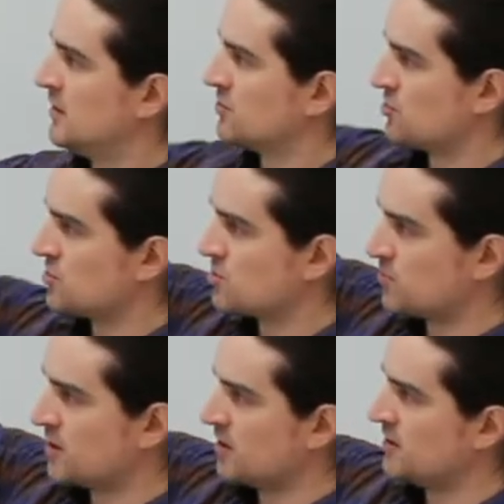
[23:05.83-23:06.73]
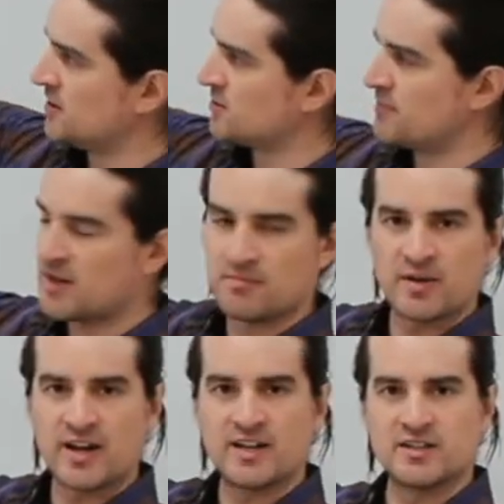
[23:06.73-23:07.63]
So this is what it is meant
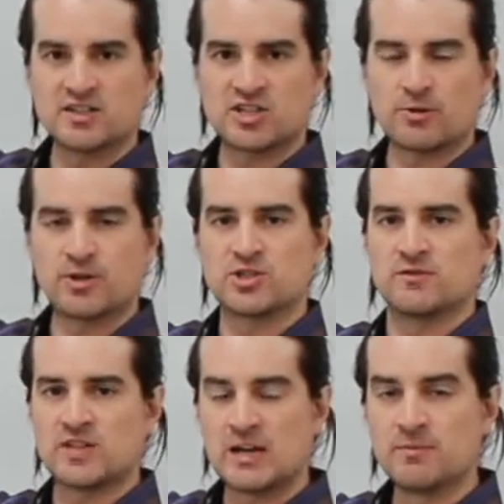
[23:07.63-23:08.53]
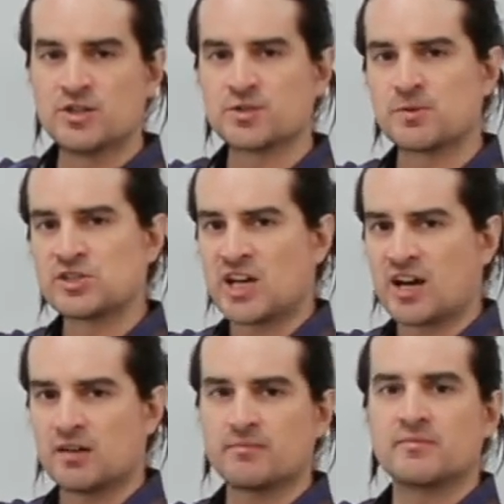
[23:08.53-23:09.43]
by an acceleration of 10 meters per
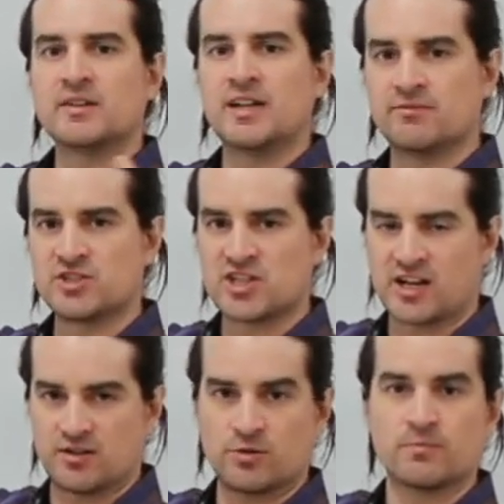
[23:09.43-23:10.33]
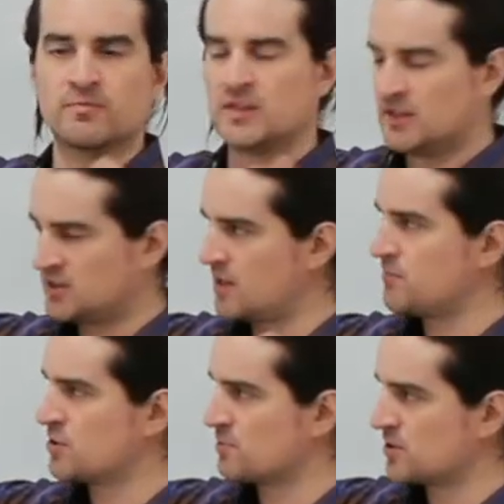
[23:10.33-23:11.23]
second every second, or 10
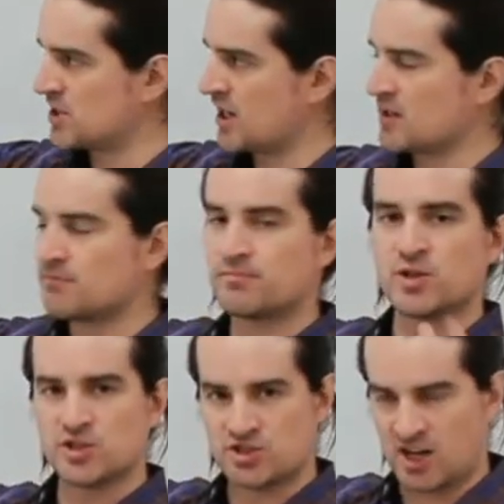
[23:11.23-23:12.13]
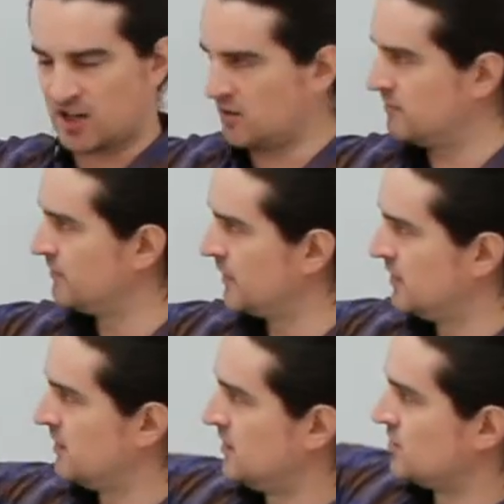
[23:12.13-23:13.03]
meters per second per second.
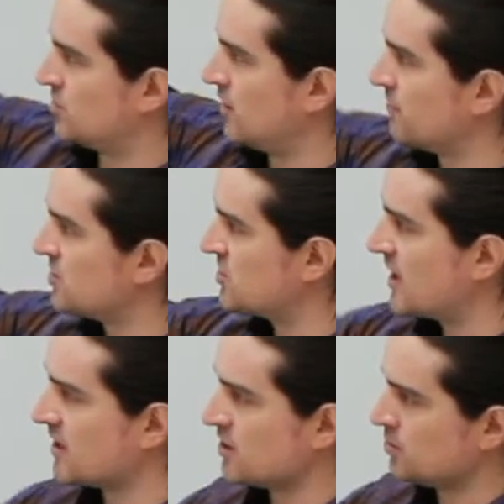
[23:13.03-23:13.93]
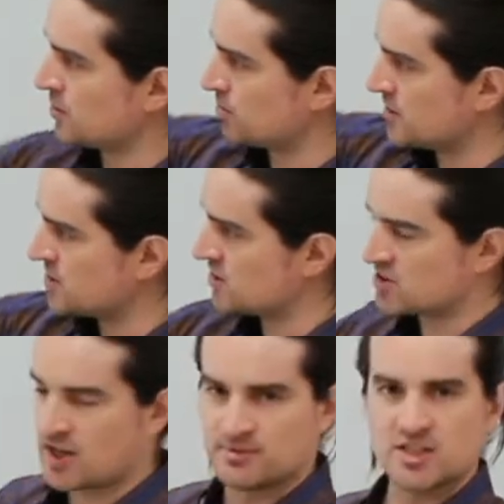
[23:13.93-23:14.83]
So every second you increase this
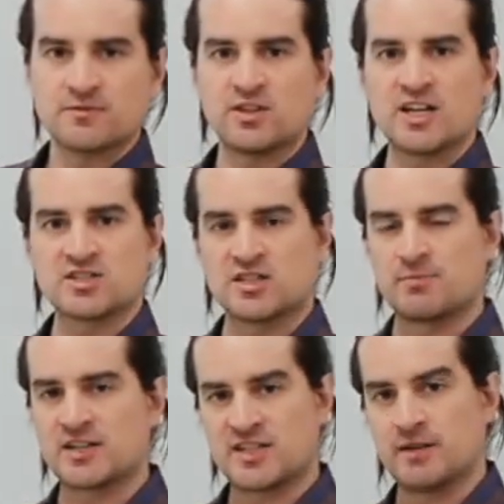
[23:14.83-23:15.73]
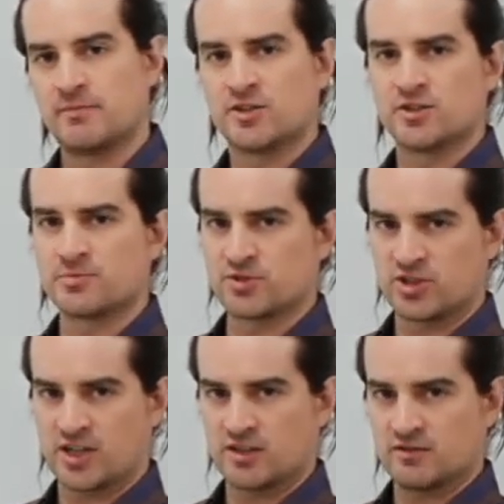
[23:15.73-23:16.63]
object's velocity by 10 meters per
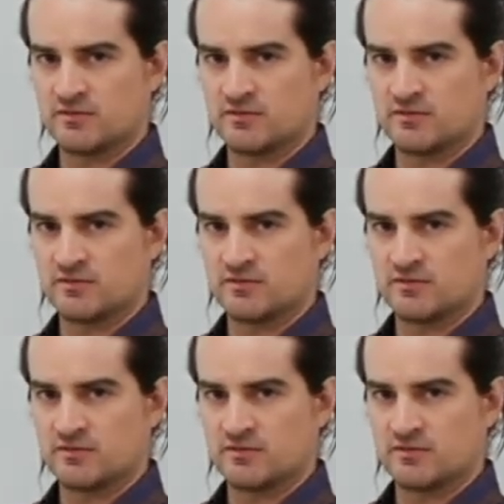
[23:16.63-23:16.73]
second.